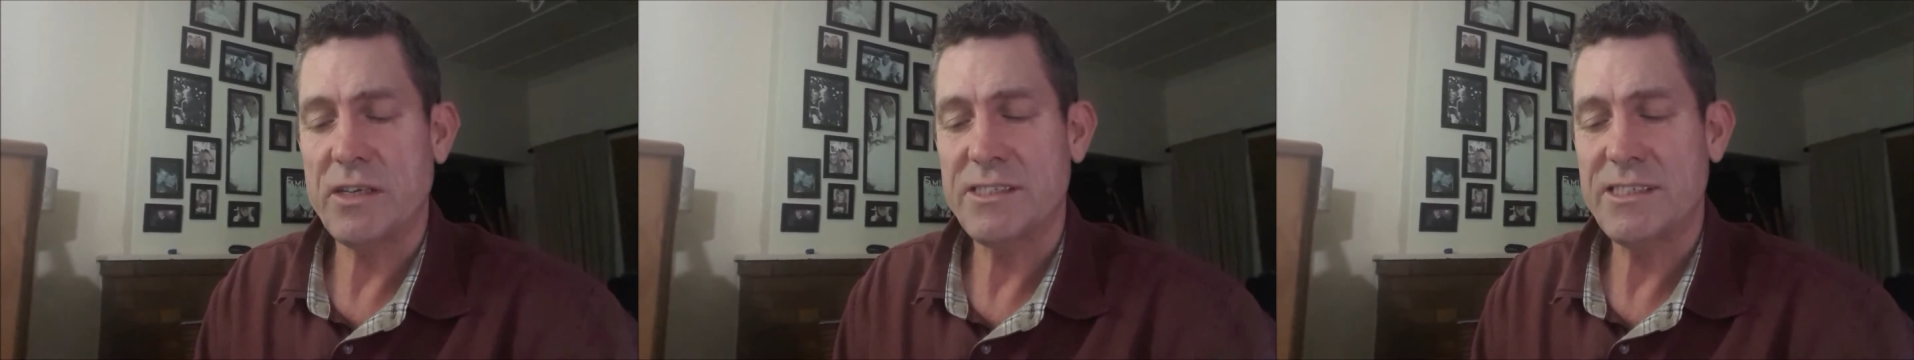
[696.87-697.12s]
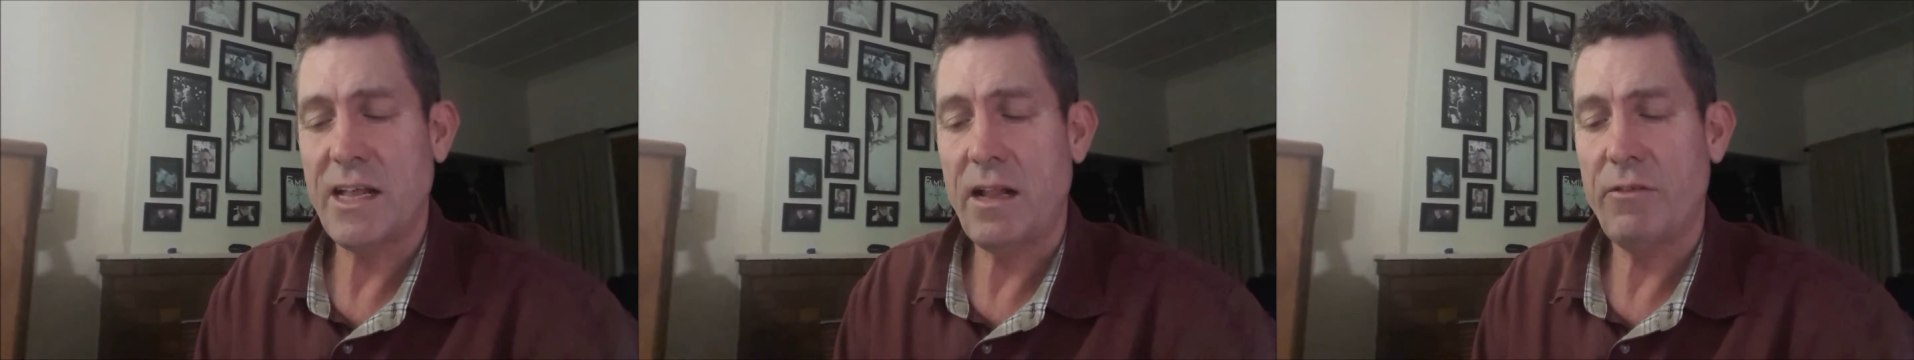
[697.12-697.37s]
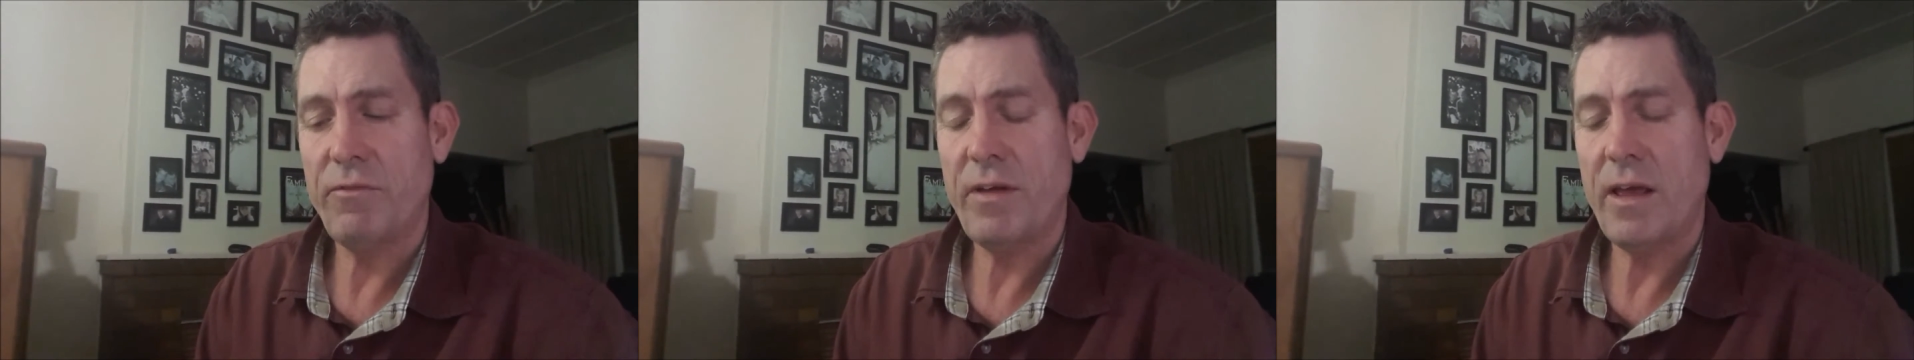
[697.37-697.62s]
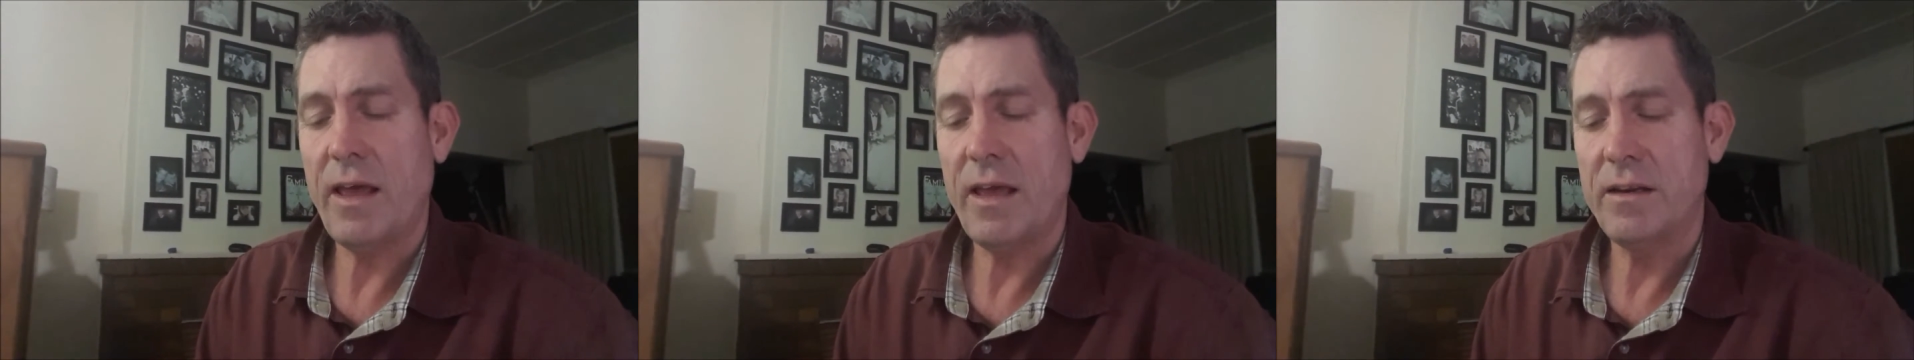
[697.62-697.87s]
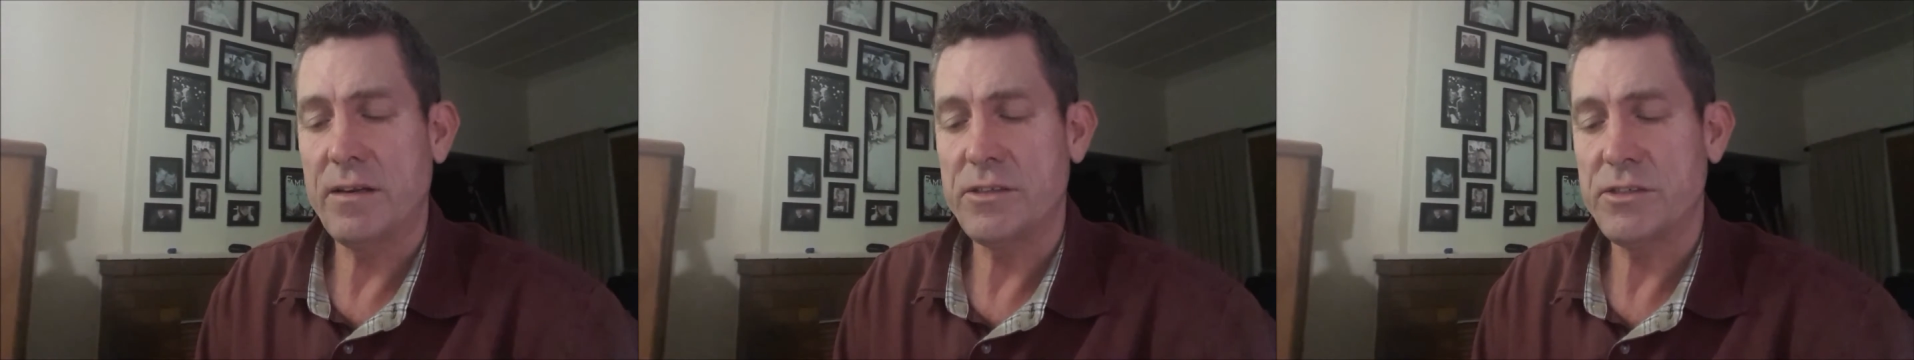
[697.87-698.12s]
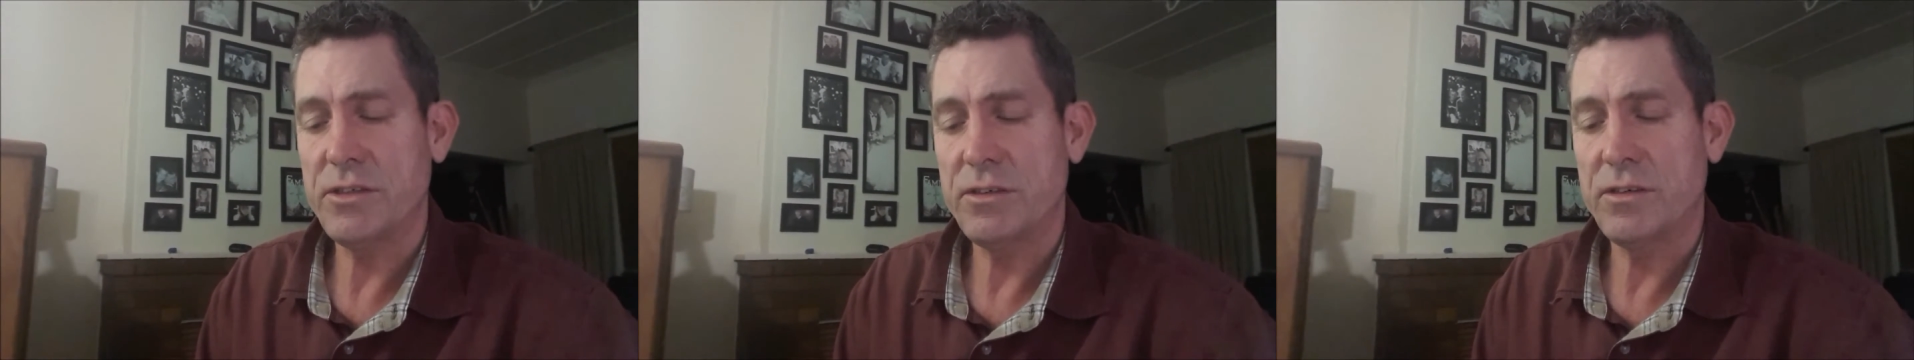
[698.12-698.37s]
ourselves and
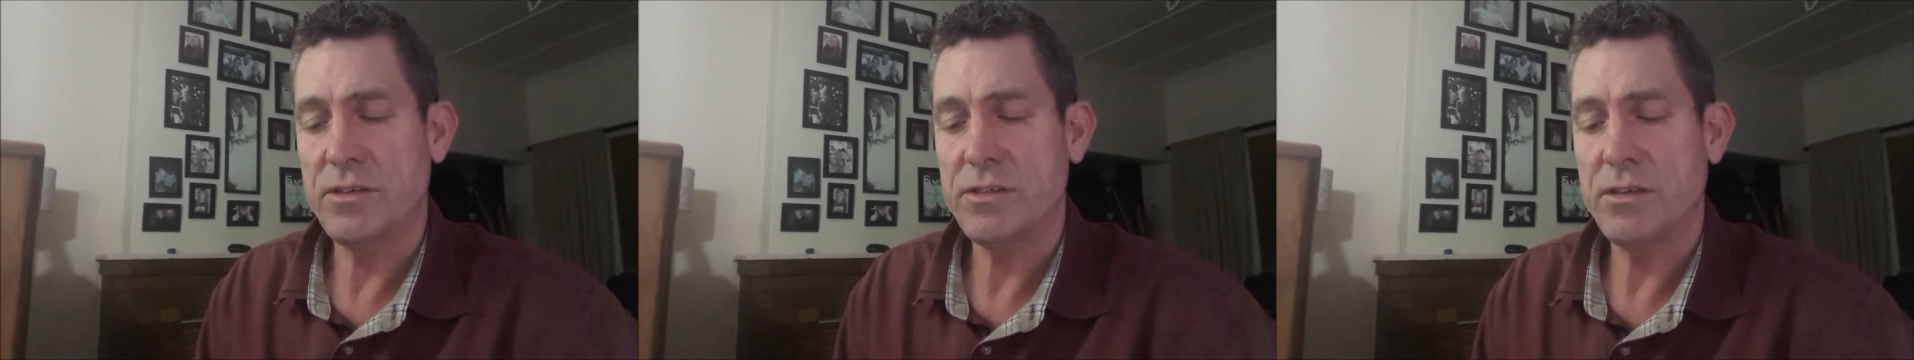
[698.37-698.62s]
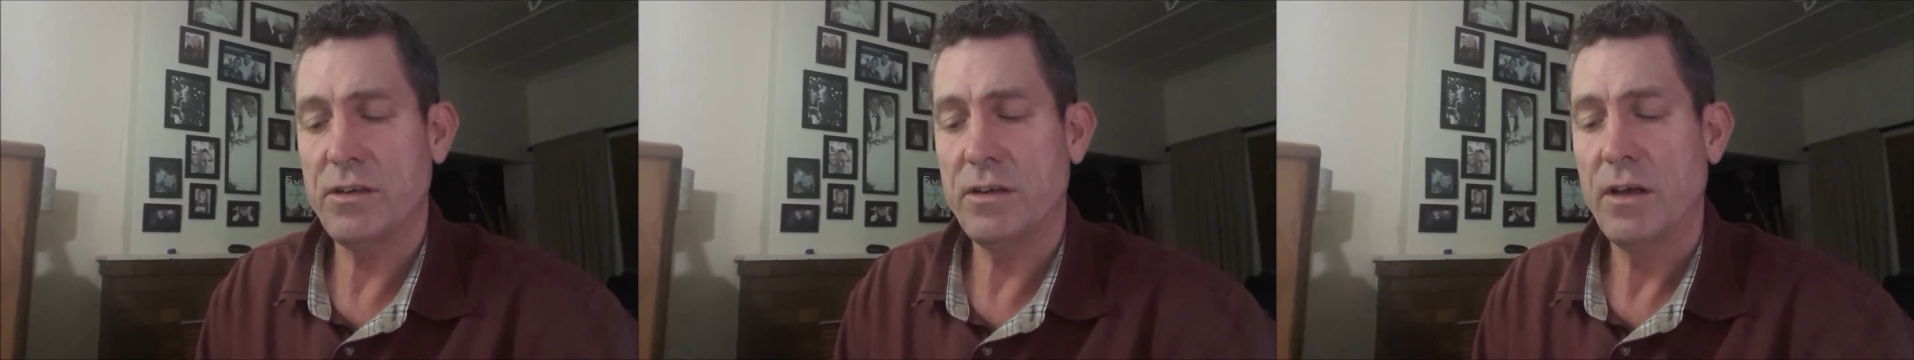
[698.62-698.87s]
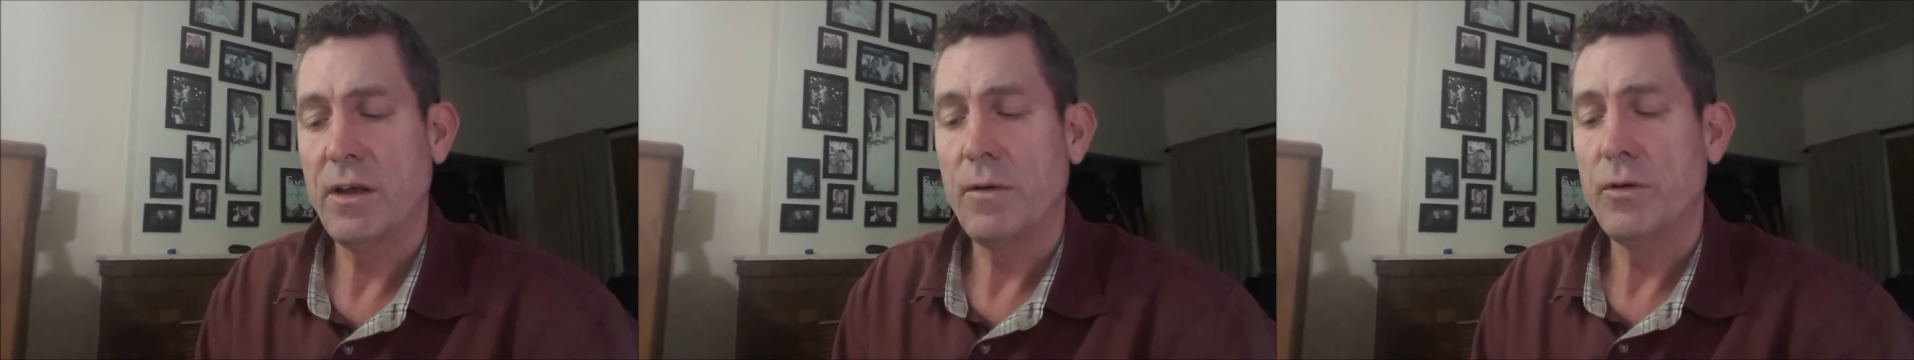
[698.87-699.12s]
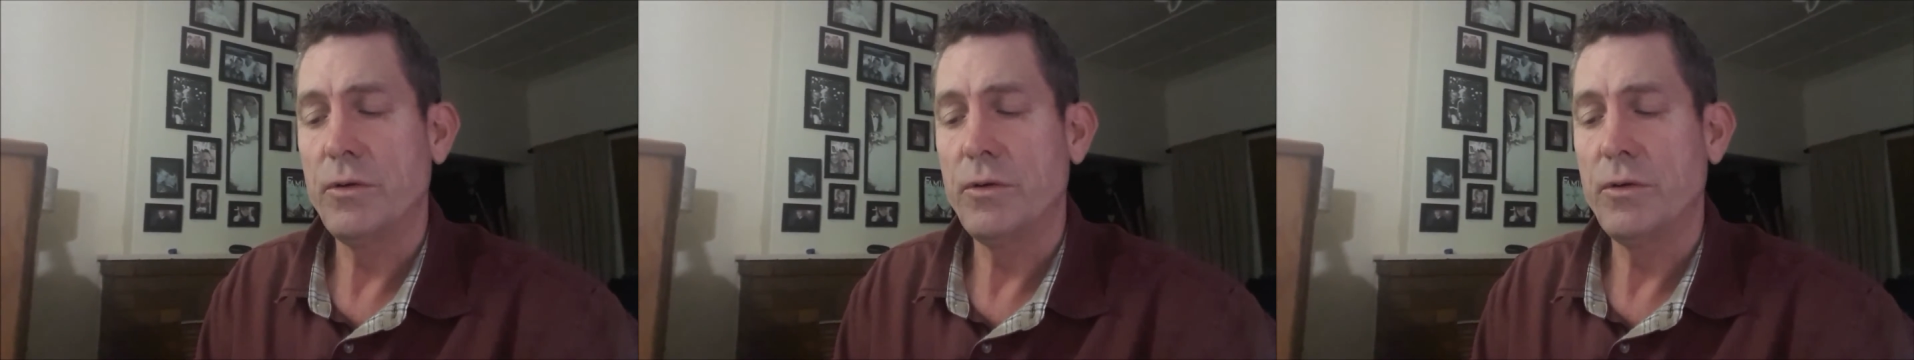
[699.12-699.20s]
discern